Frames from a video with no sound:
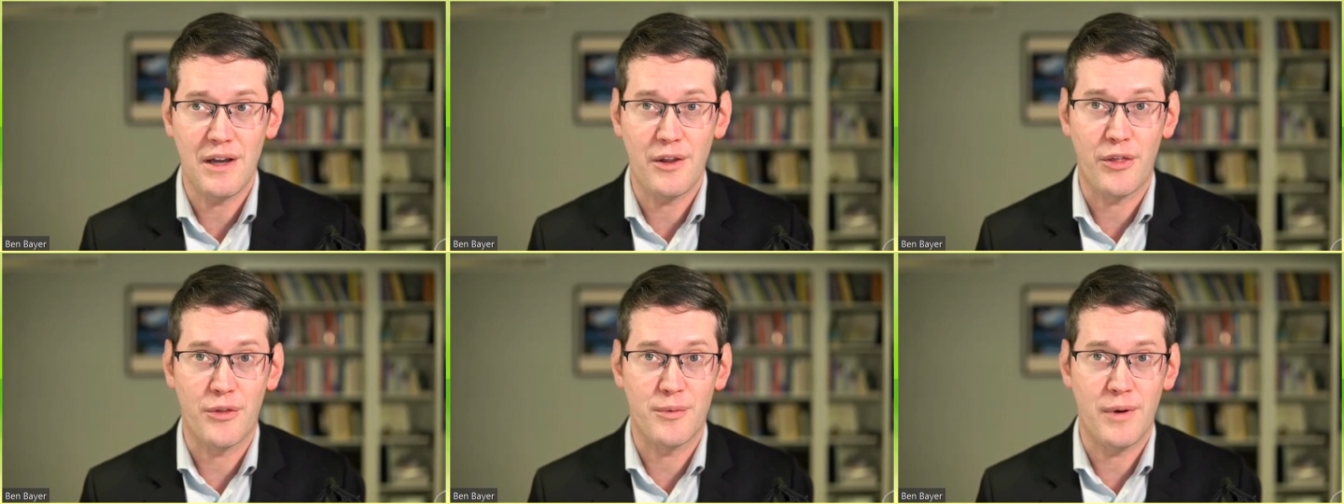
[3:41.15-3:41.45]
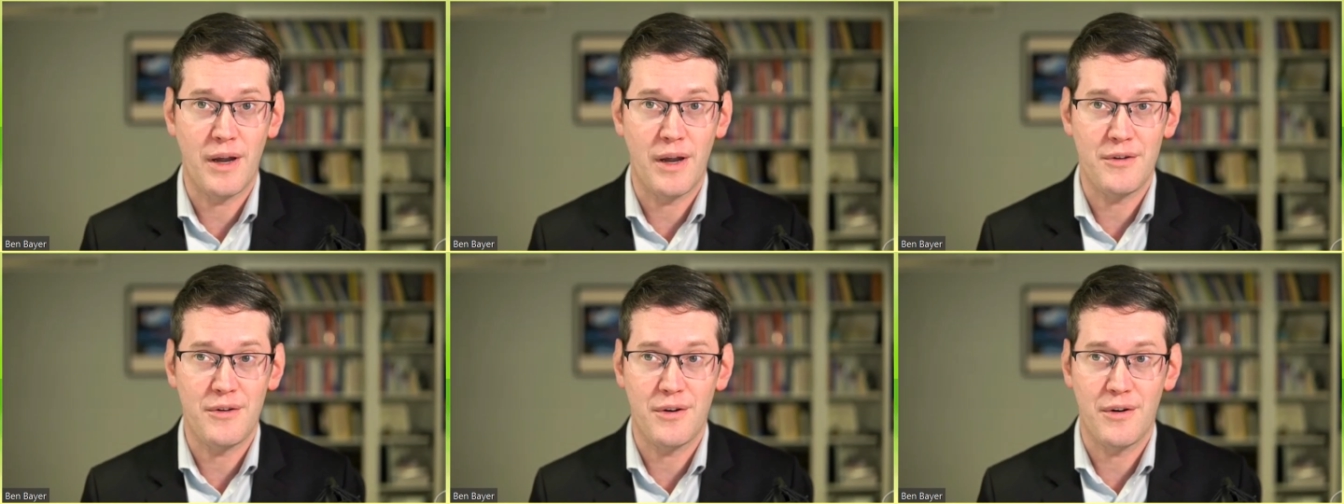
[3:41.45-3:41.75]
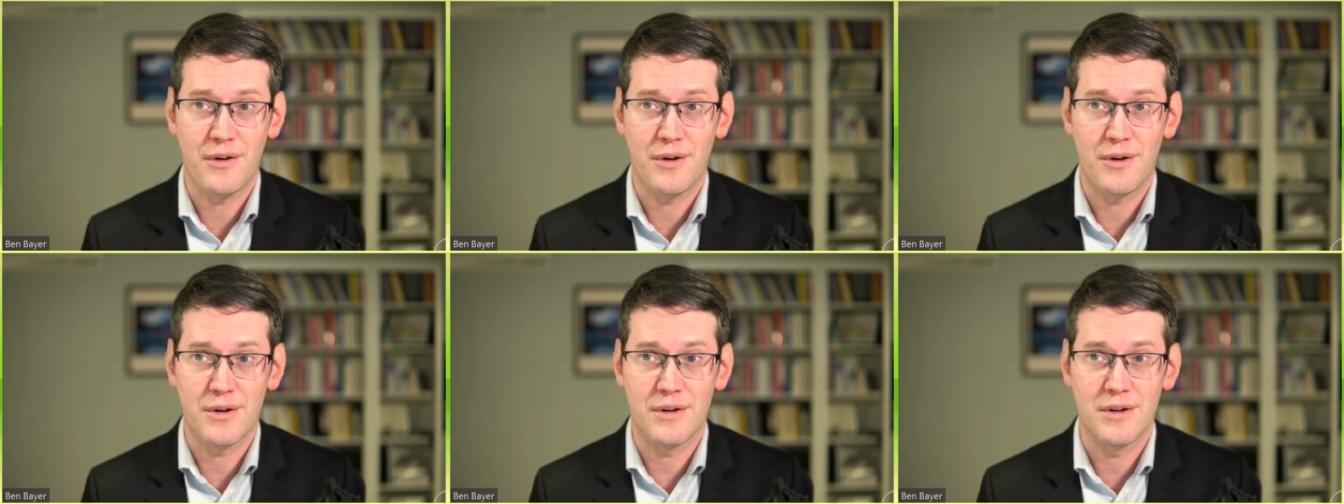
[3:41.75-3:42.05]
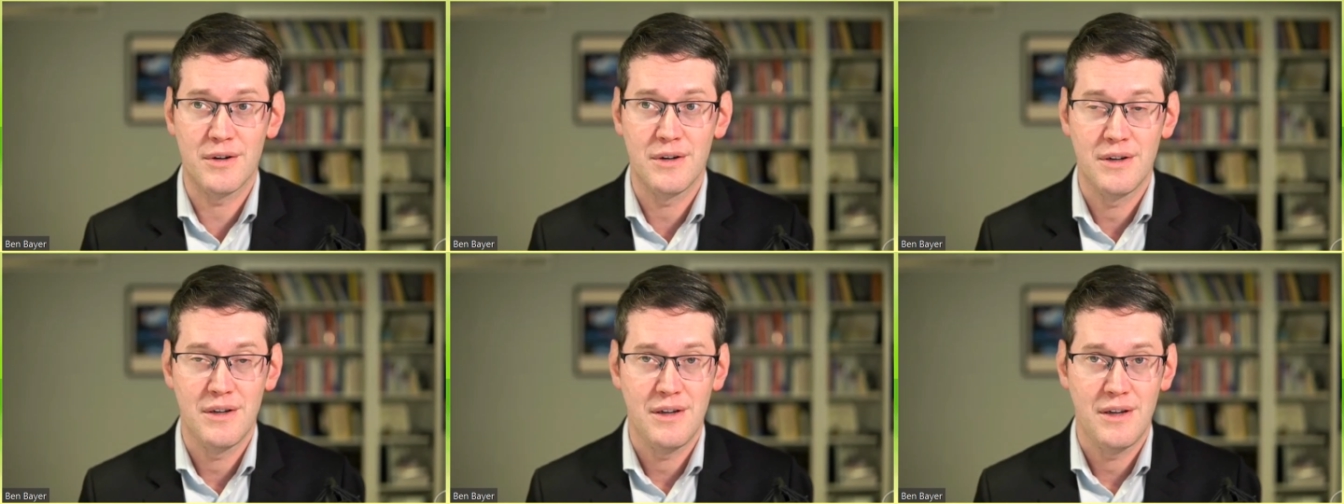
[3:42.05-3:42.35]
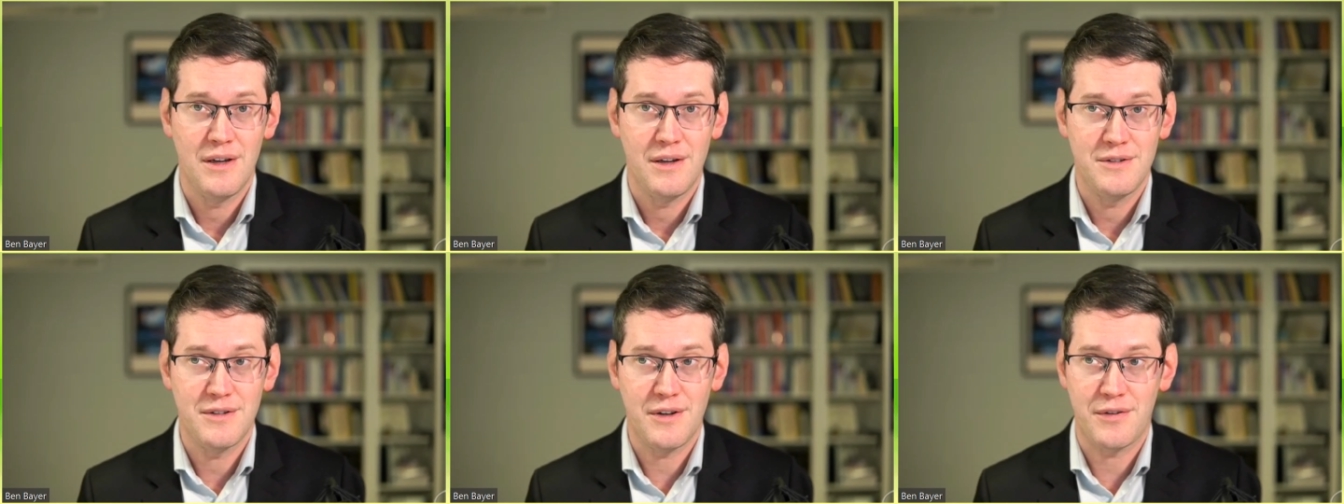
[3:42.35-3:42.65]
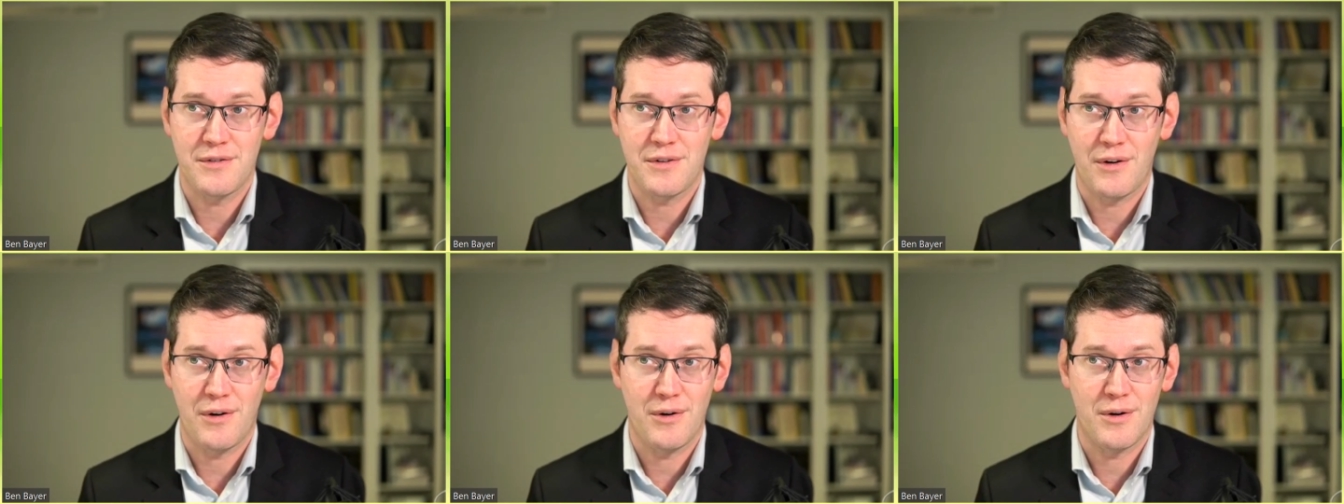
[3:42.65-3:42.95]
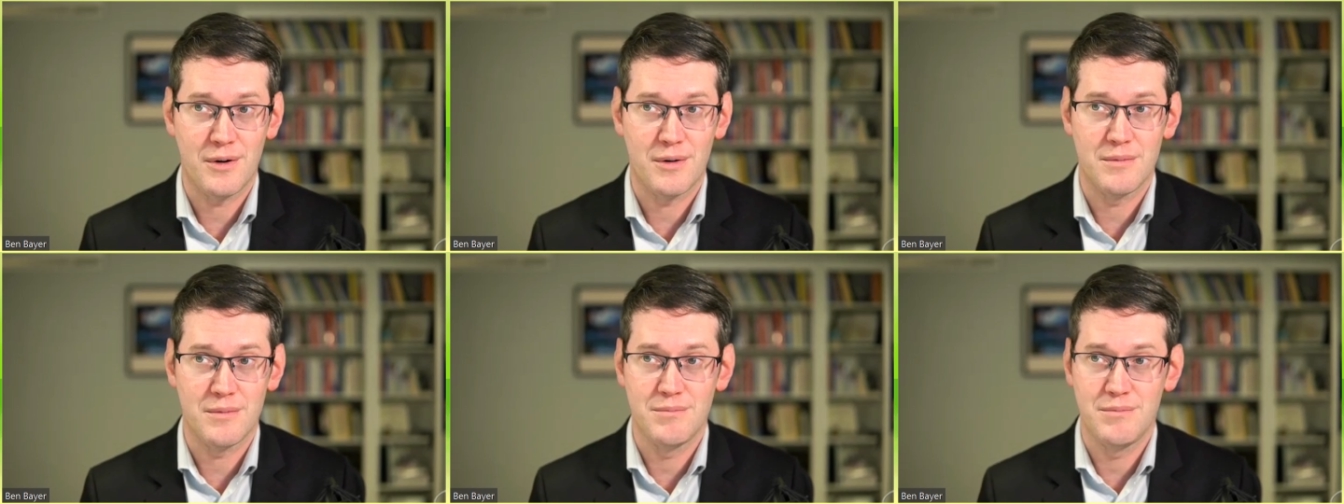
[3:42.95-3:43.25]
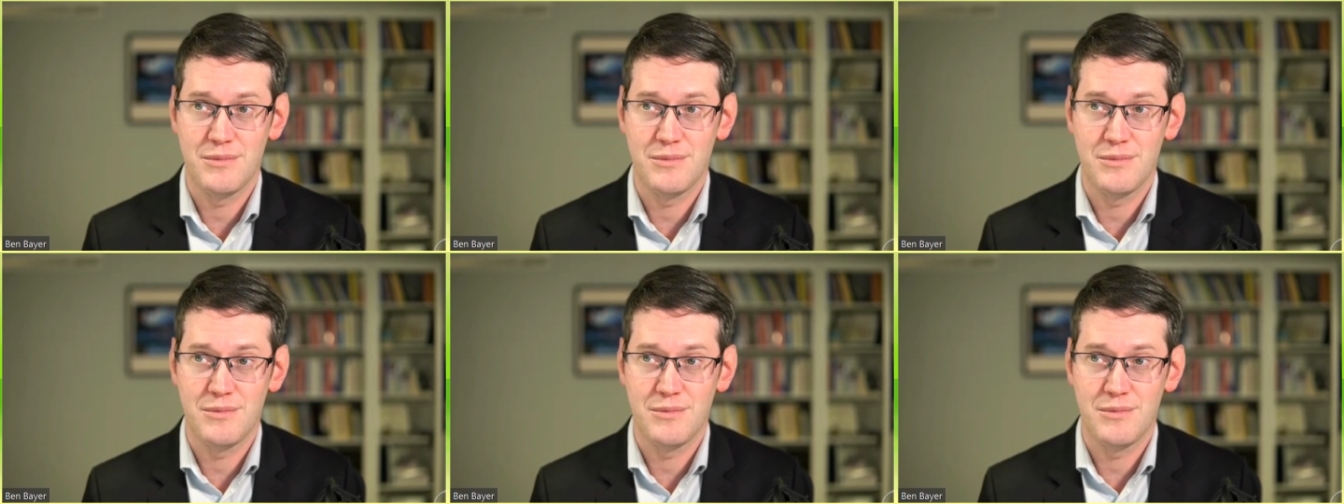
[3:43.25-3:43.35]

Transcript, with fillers: a threat to her, just to her